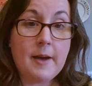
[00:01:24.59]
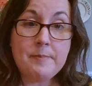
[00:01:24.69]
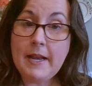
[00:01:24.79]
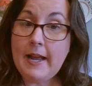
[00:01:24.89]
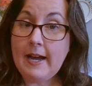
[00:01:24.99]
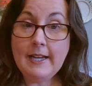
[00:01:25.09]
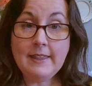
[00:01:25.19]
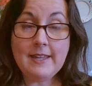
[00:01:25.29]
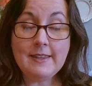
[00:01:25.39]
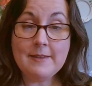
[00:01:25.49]
but I
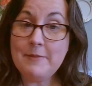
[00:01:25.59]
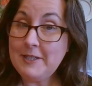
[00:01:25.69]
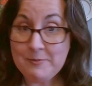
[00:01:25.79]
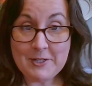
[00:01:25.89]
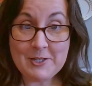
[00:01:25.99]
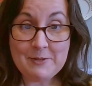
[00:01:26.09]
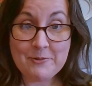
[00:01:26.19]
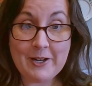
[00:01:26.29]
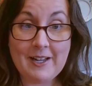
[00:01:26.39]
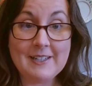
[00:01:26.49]
think that my spreadsheet
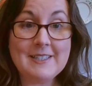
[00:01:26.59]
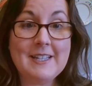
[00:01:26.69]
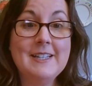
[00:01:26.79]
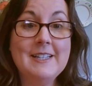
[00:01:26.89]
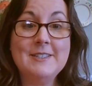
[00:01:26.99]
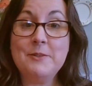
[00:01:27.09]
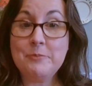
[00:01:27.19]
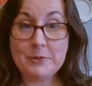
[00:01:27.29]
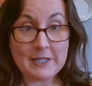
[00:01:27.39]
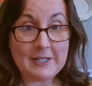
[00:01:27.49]
product is
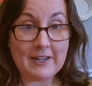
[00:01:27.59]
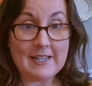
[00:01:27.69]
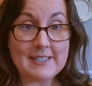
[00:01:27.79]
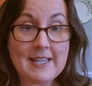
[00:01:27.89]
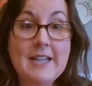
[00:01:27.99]
pretty great.